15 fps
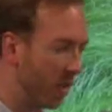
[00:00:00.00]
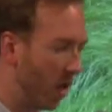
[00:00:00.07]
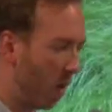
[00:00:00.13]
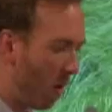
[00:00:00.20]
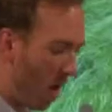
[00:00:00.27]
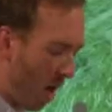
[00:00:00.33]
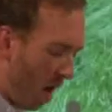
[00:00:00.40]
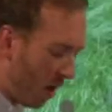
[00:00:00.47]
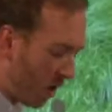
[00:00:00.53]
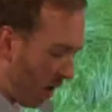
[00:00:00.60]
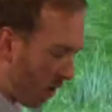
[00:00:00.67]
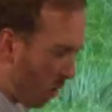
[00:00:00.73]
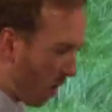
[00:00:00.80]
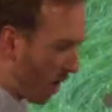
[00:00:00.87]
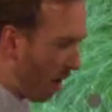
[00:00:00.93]
So I'll
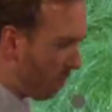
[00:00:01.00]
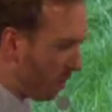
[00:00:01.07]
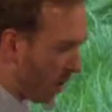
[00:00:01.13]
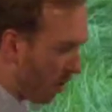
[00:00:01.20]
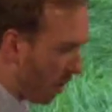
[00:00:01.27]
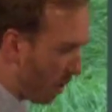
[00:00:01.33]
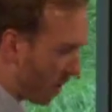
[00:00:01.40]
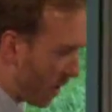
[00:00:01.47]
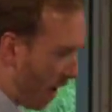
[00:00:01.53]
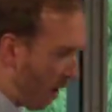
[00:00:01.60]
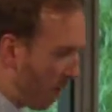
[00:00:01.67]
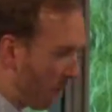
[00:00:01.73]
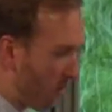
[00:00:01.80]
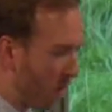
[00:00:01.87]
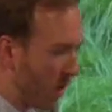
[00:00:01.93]
talk through a couple of those now.
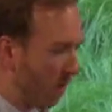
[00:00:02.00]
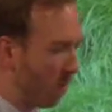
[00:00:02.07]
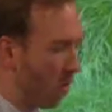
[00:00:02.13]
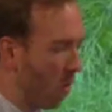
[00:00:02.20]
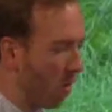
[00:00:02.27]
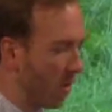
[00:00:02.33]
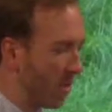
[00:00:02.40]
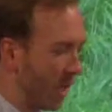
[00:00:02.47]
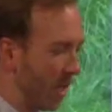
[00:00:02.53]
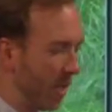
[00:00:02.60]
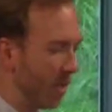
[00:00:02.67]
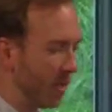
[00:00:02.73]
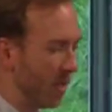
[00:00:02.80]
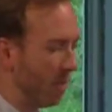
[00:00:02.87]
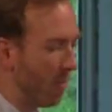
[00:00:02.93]
The first, of course,
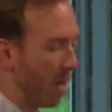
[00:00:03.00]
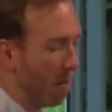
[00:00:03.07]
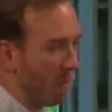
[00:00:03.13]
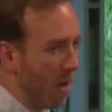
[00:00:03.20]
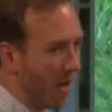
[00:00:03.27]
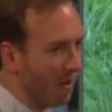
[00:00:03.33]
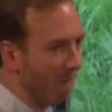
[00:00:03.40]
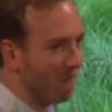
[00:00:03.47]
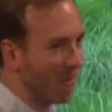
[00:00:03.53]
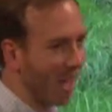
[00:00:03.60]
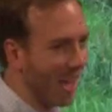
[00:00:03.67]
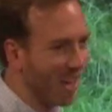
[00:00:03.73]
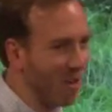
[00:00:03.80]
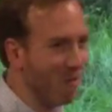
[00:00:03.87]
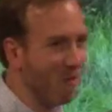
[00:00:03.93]
is the pin It button, and